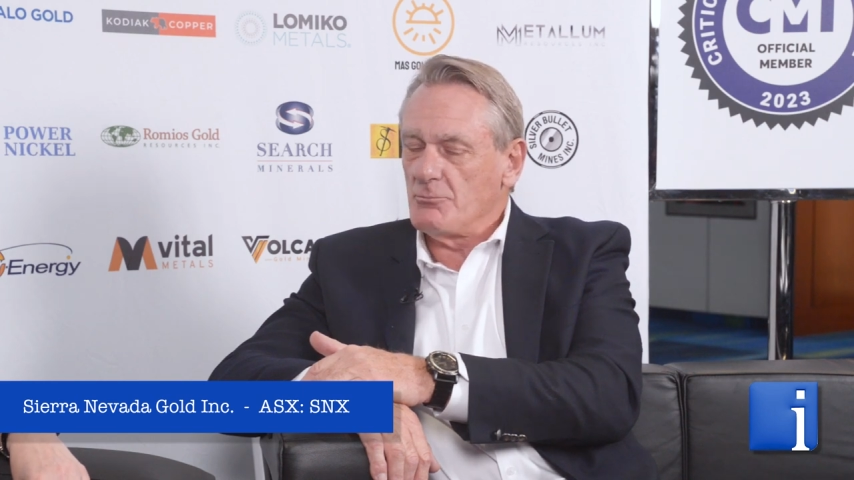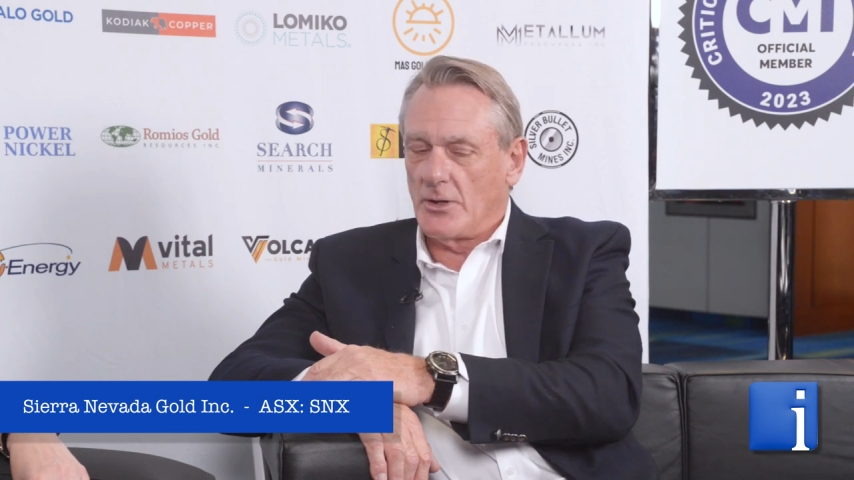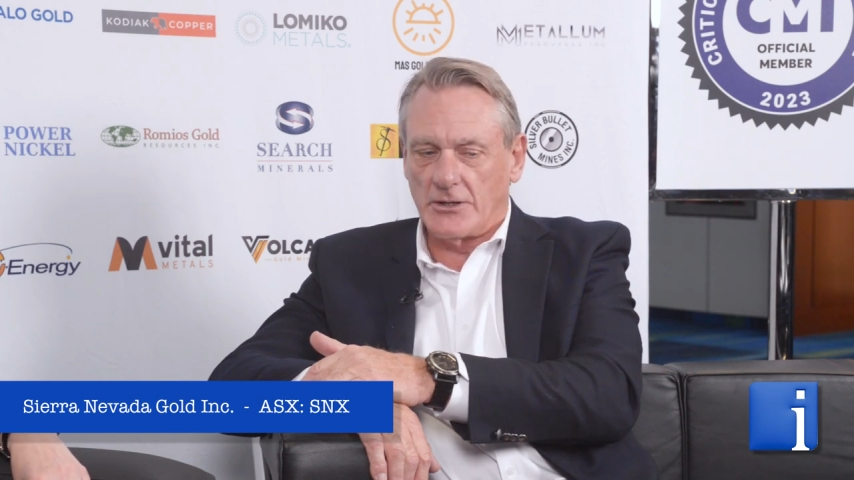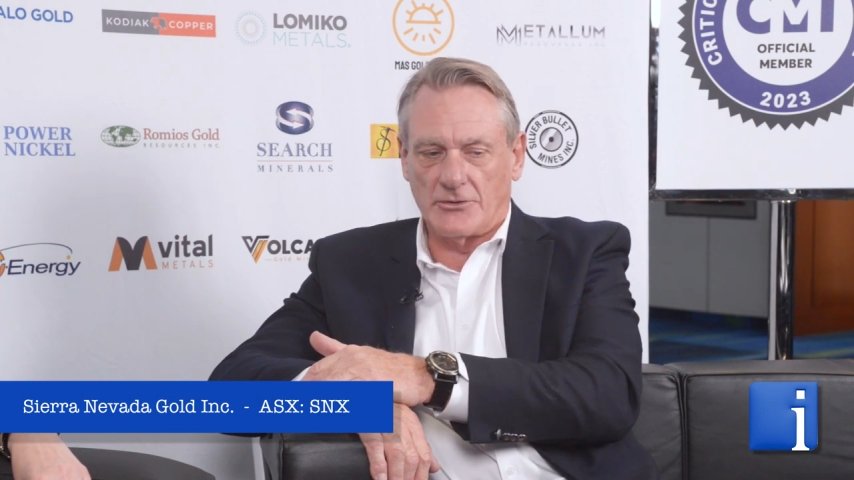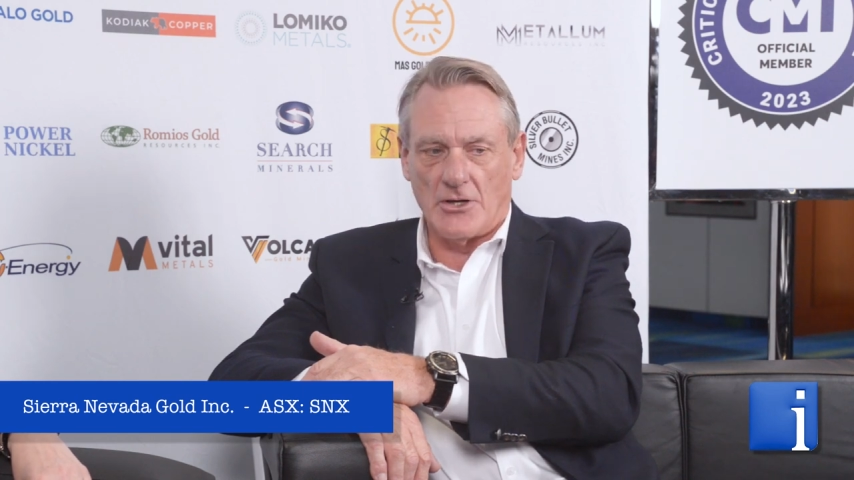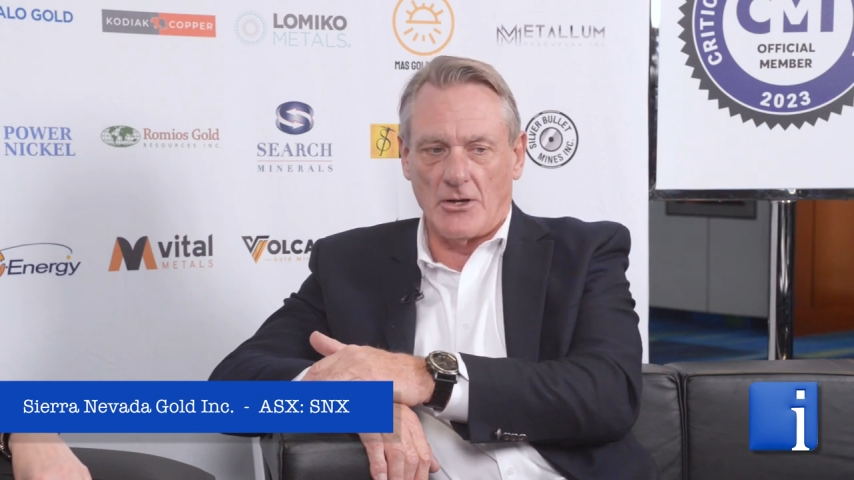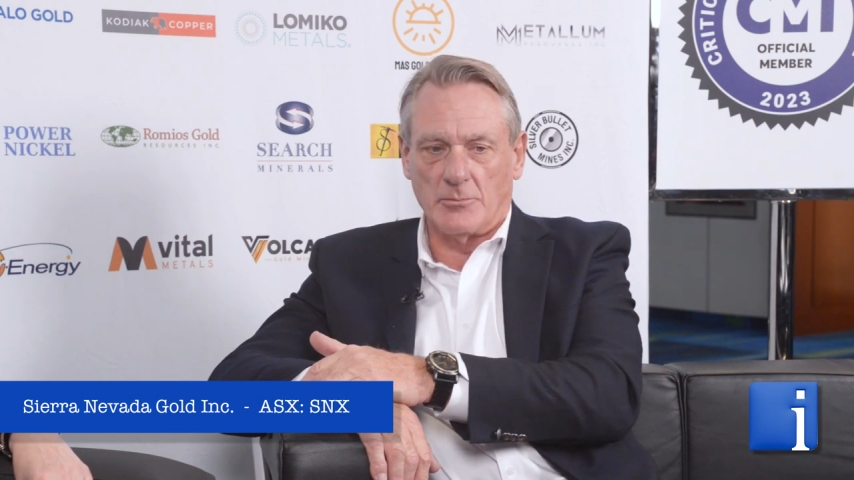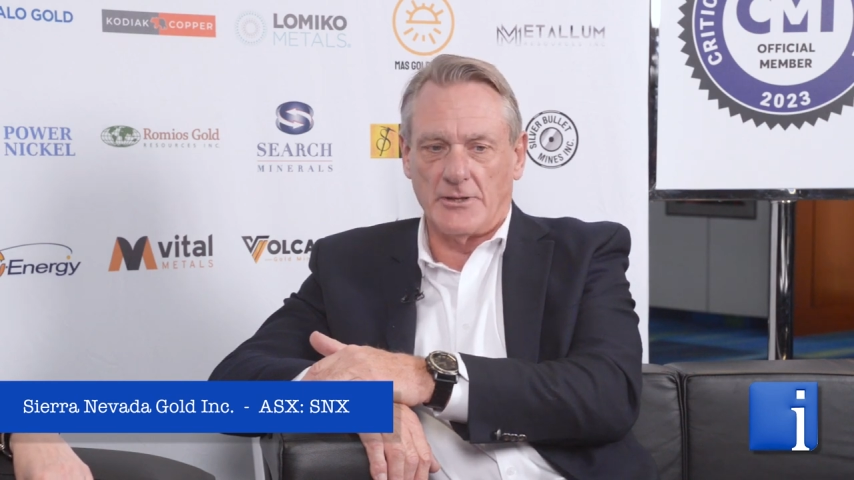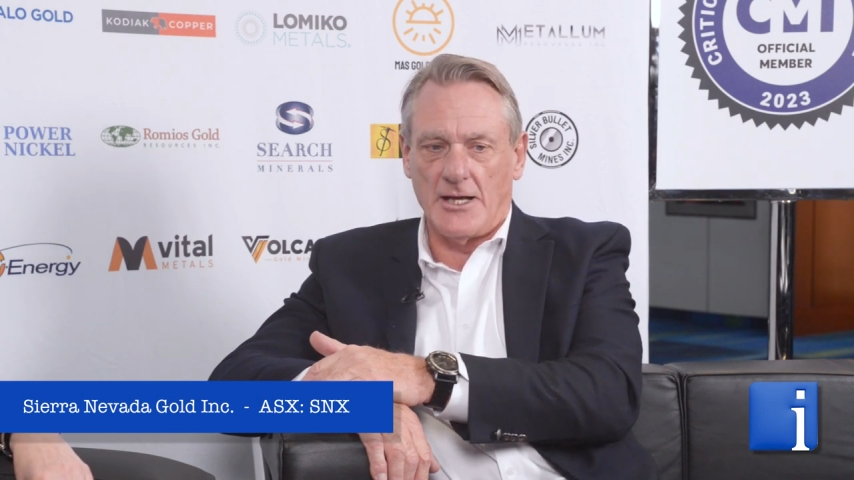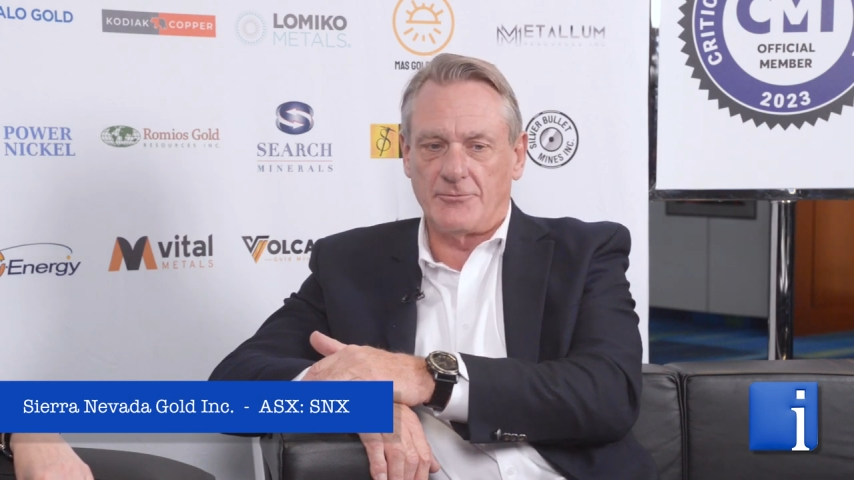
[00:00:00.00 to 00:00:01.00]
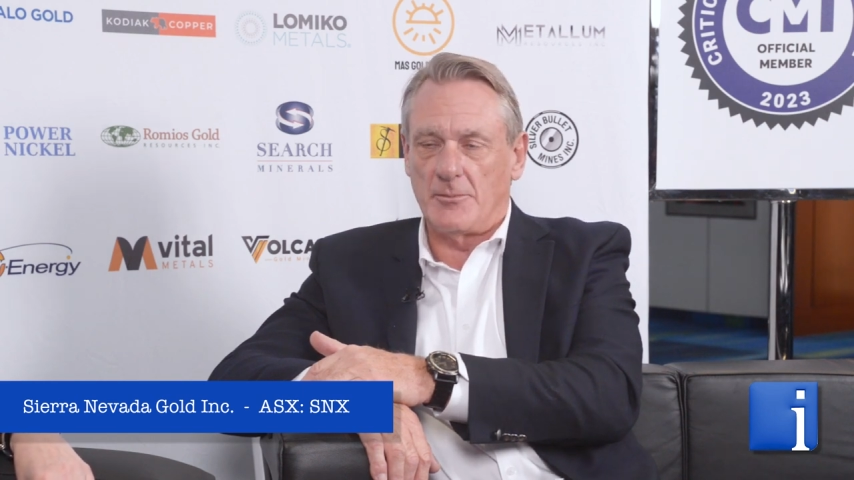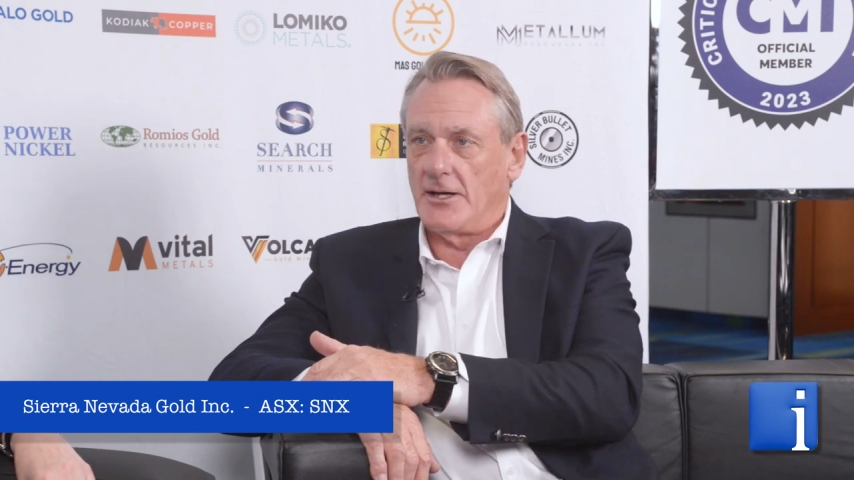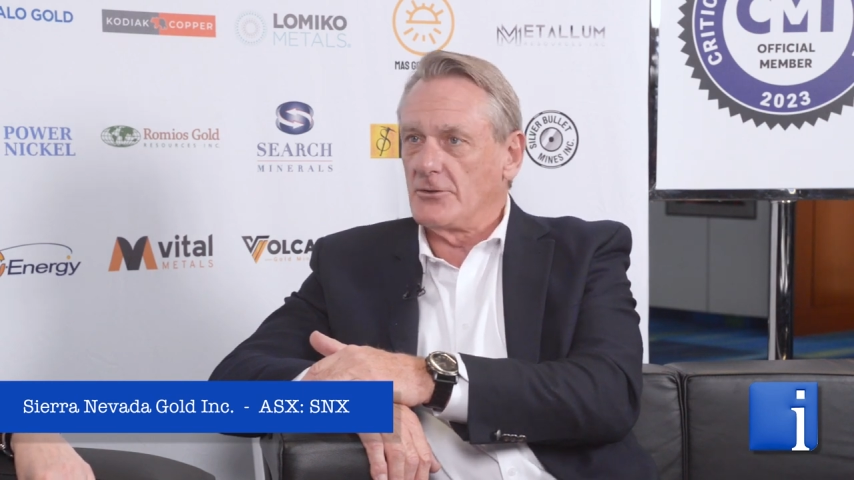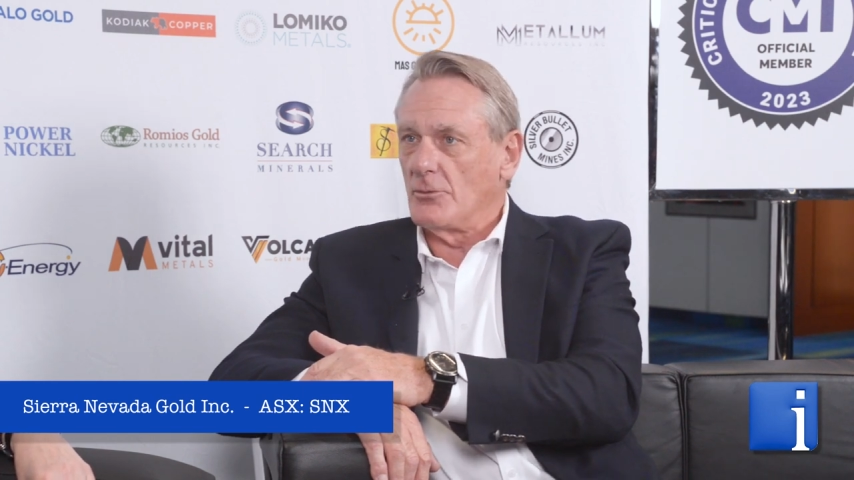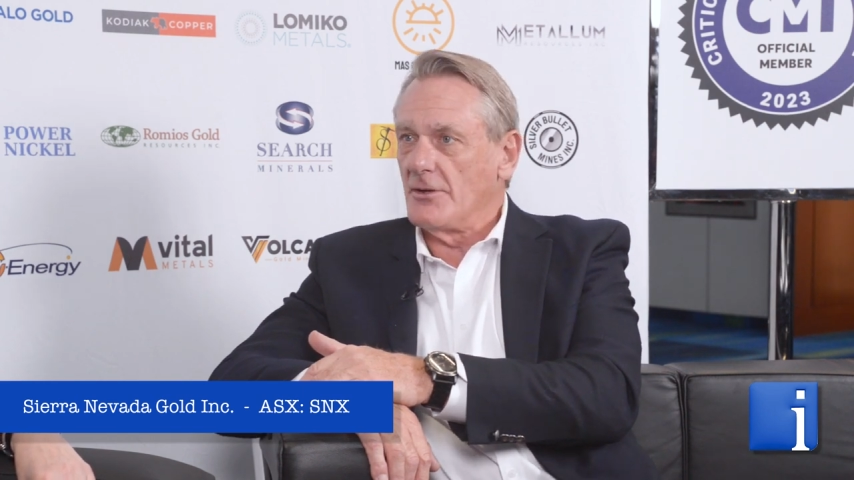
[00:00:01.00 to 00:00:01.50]
we consulted with that for
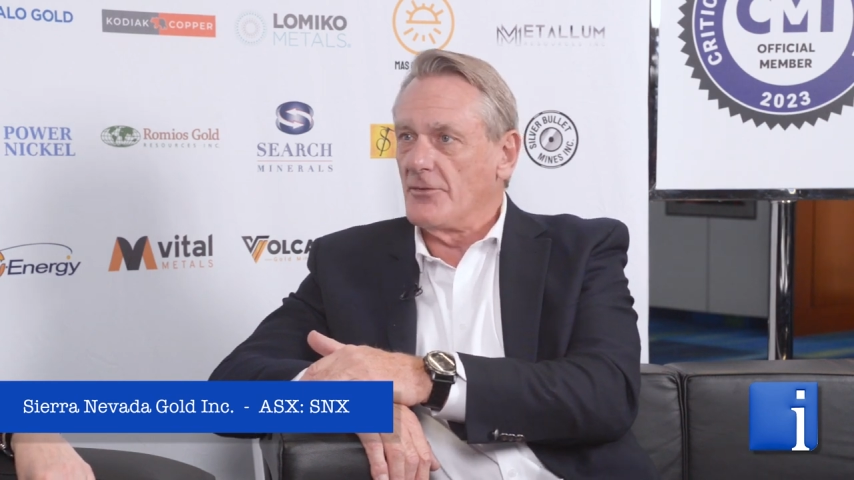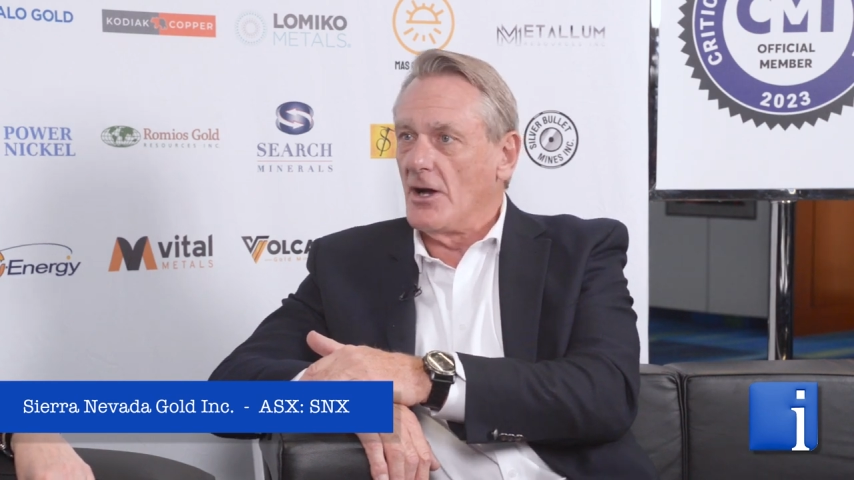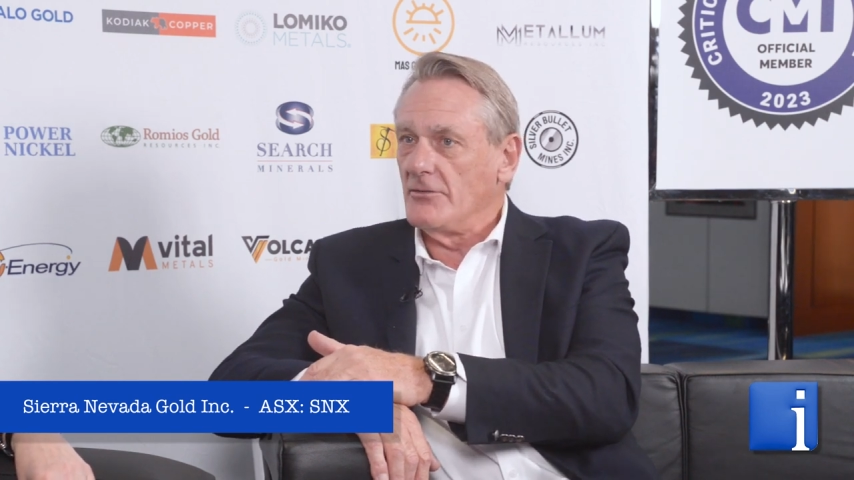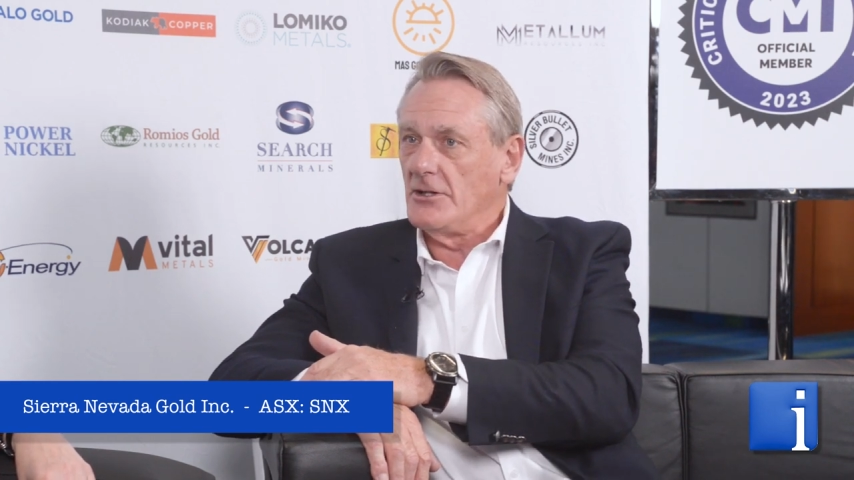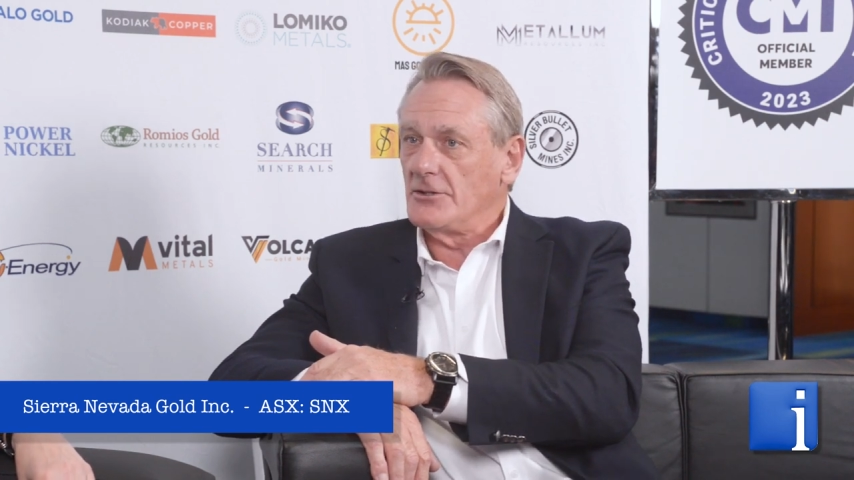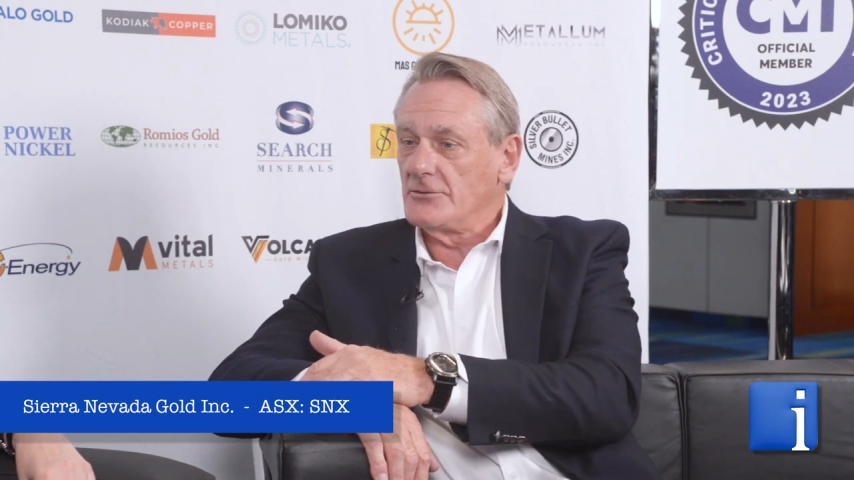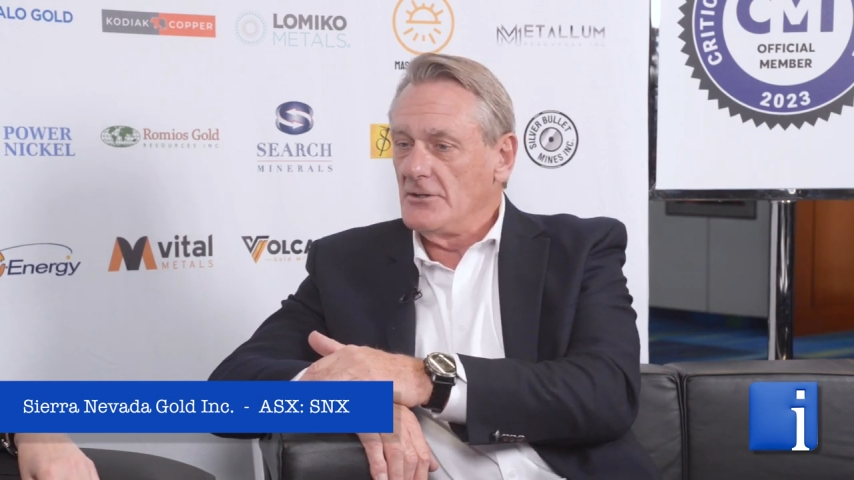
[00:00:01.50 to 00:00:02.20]
about 25 years.